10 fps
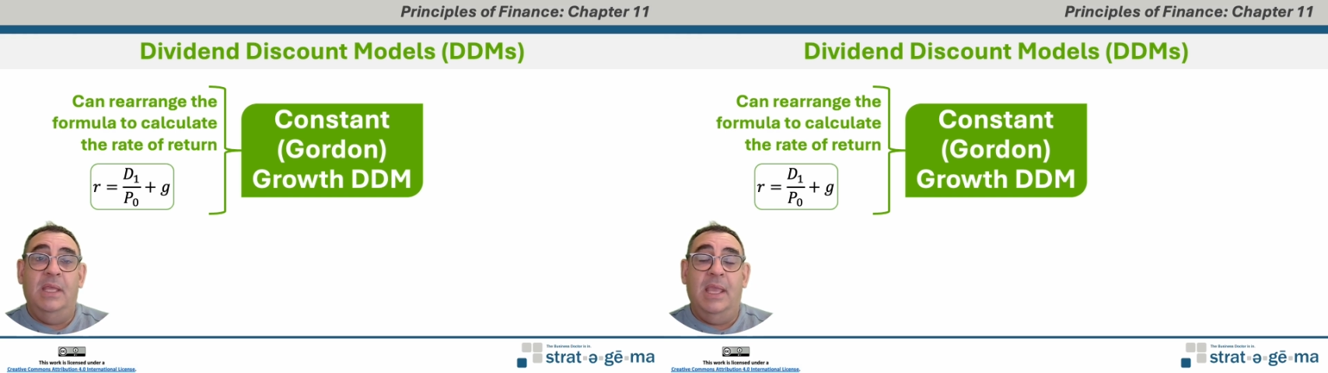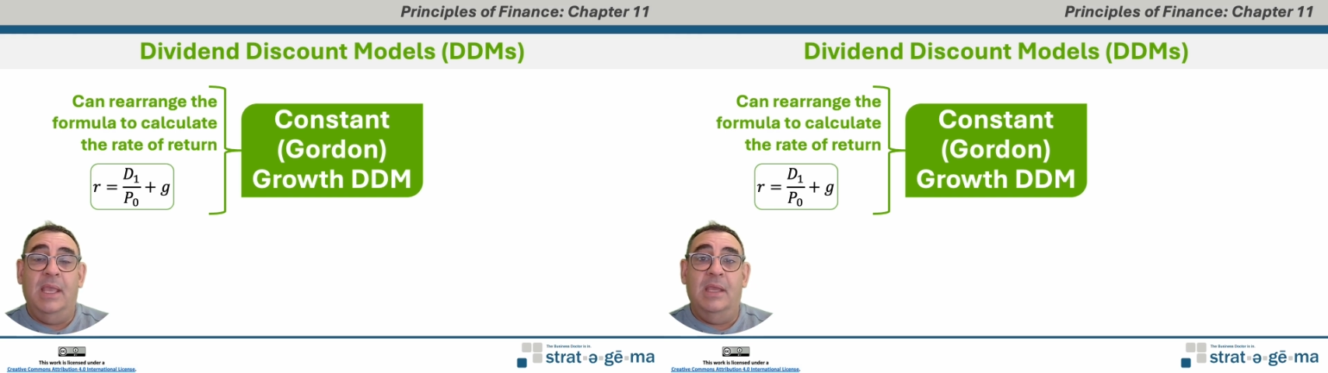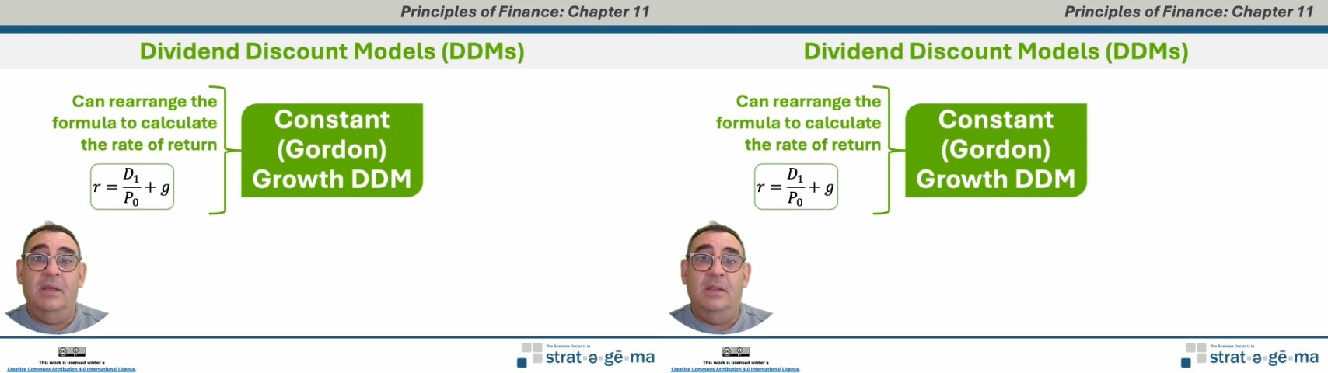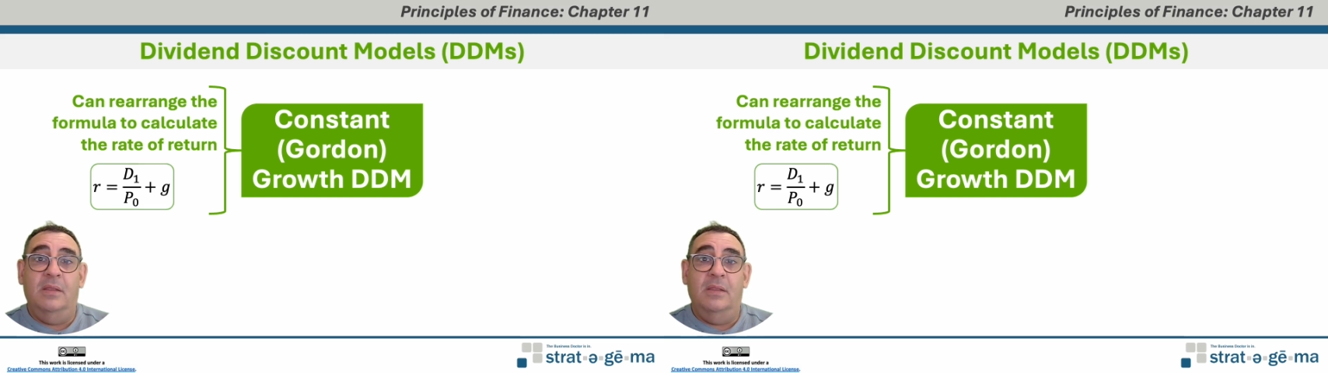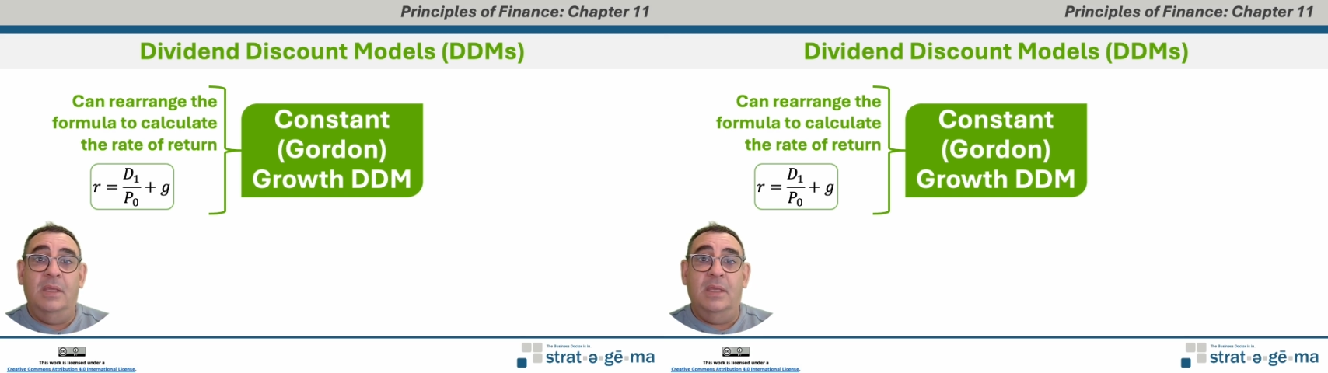and
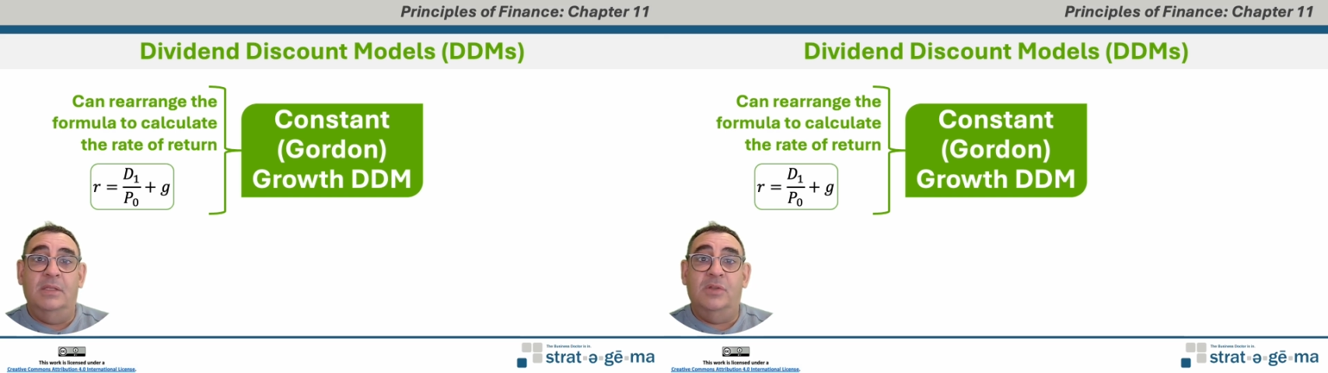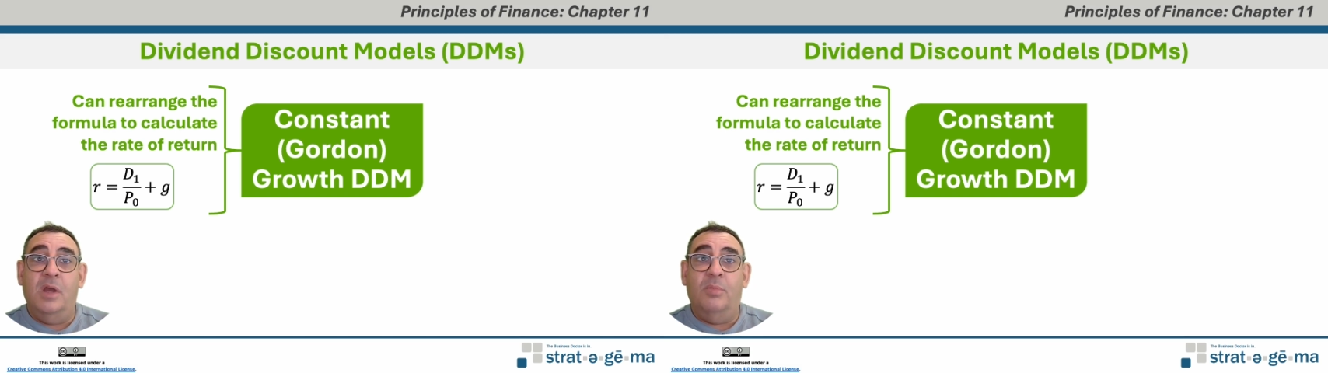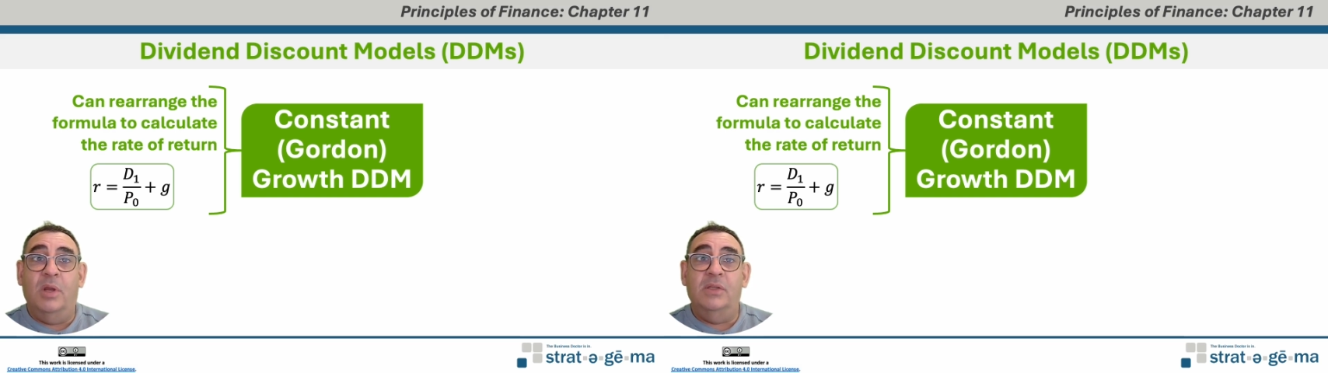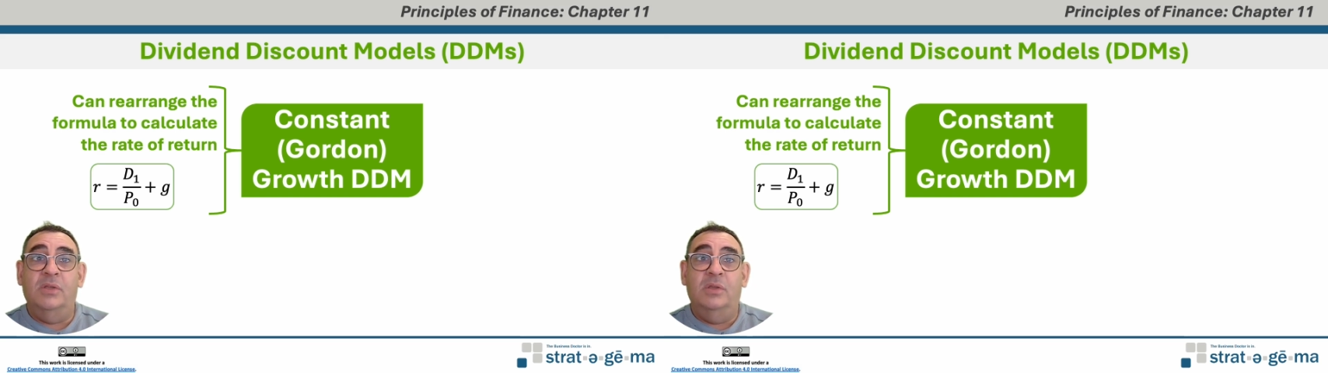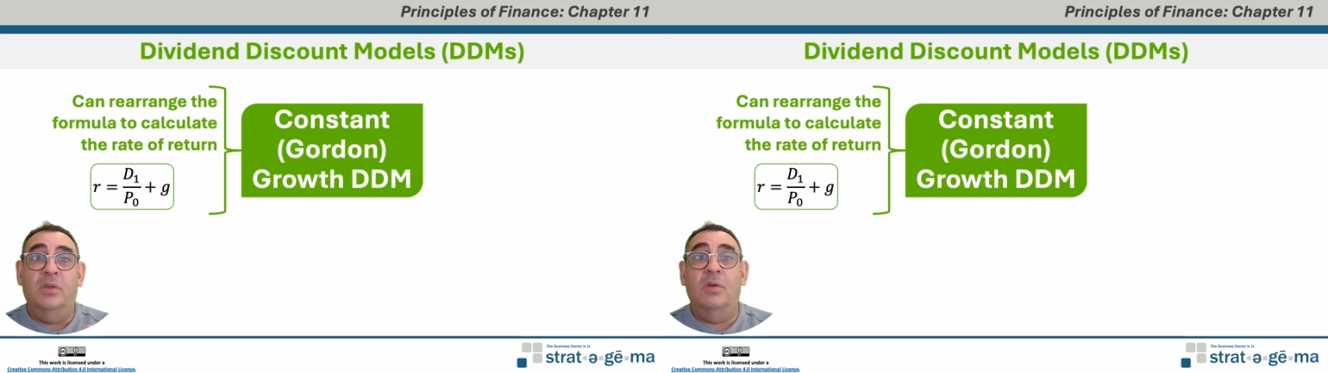the stock price,
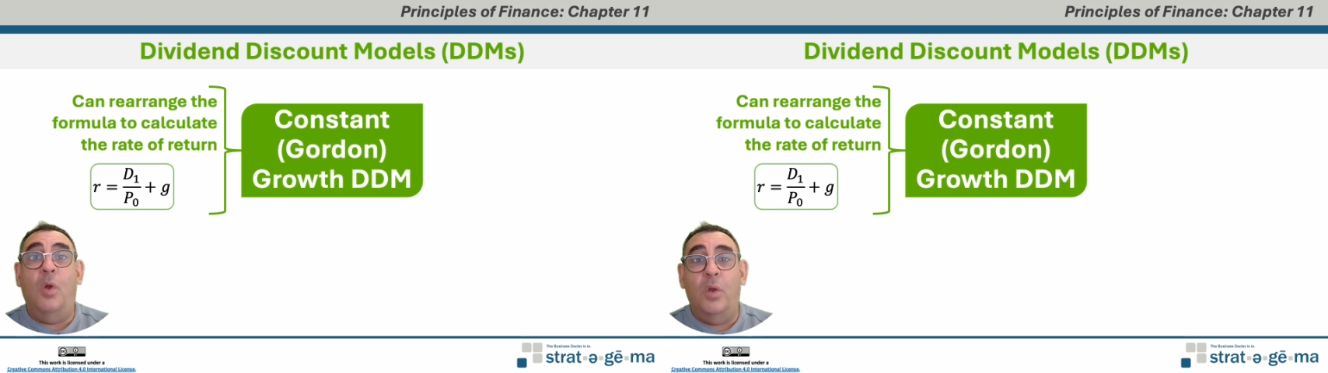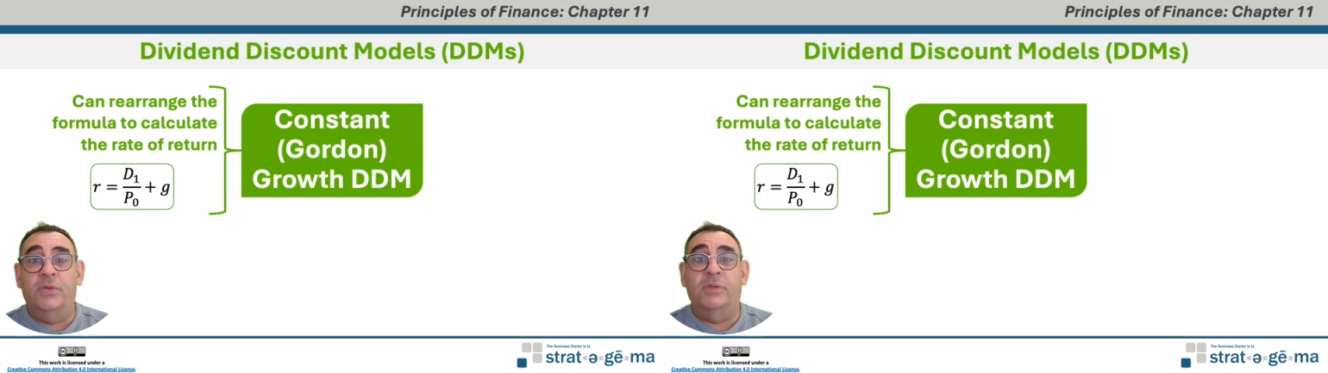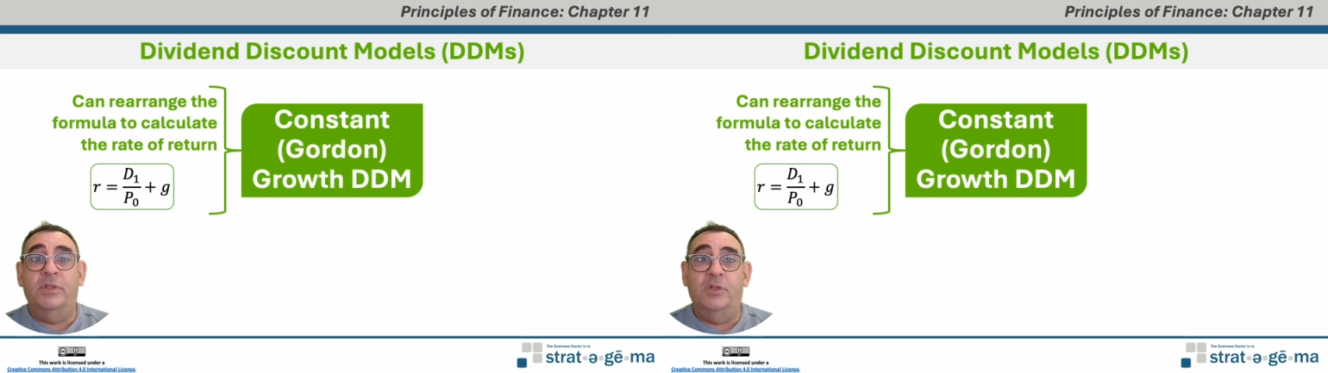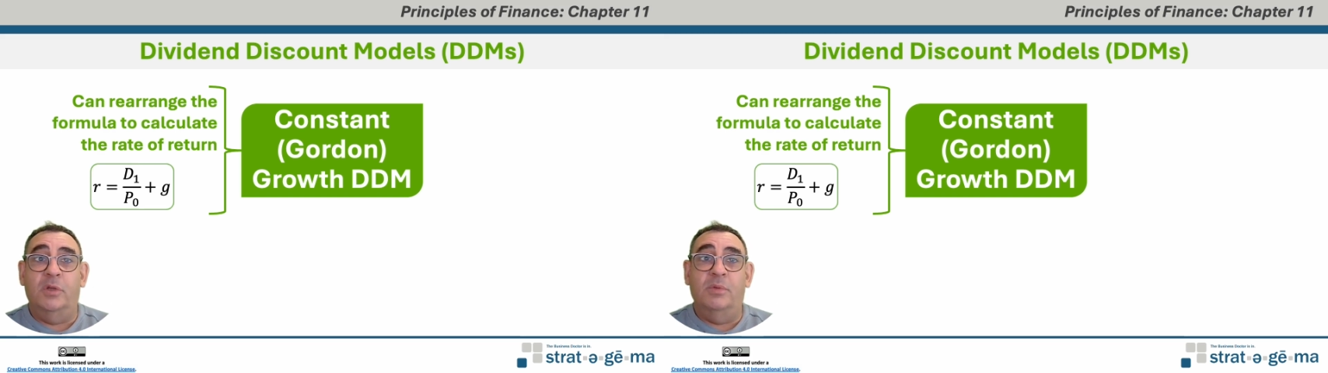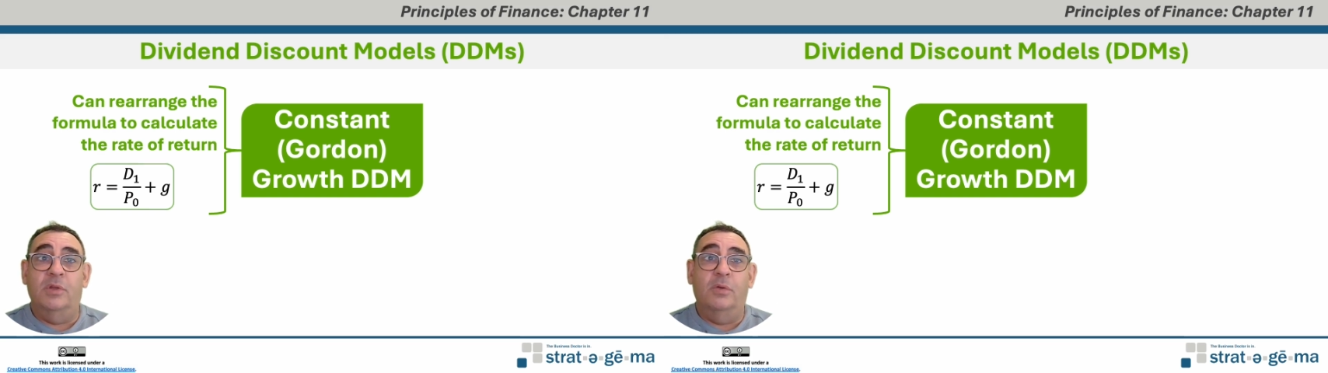you could also
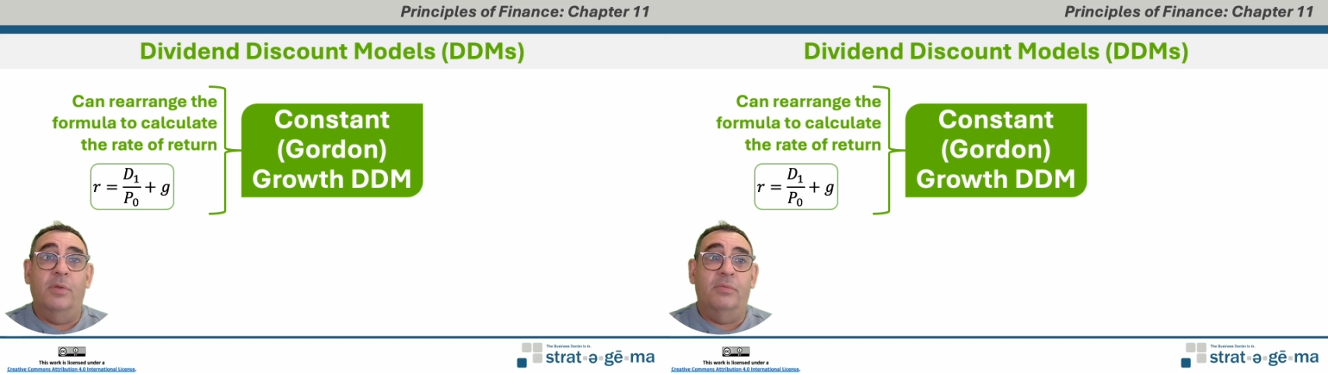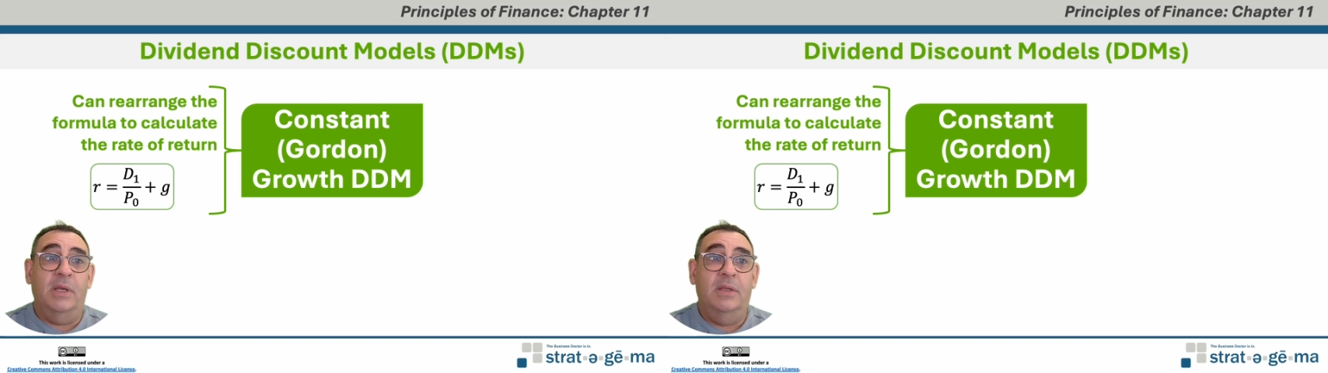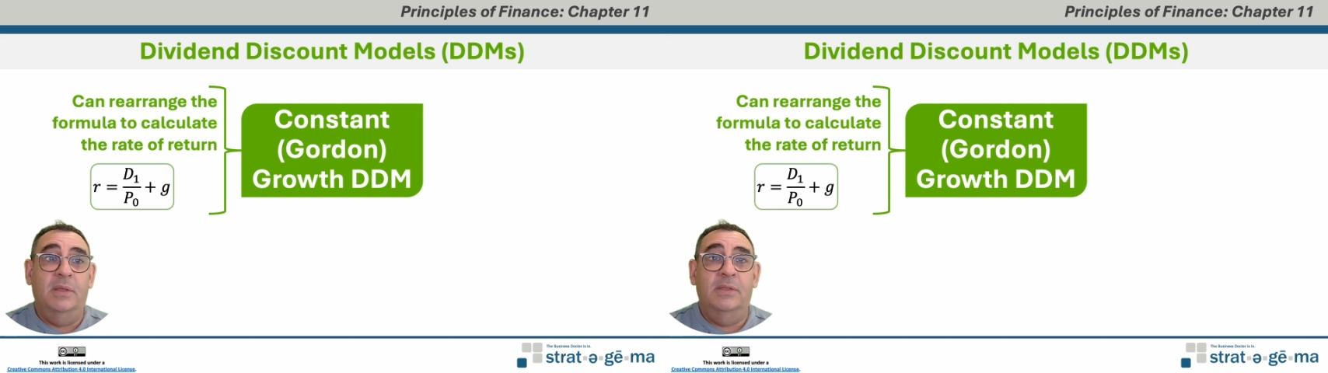determine the growth rate.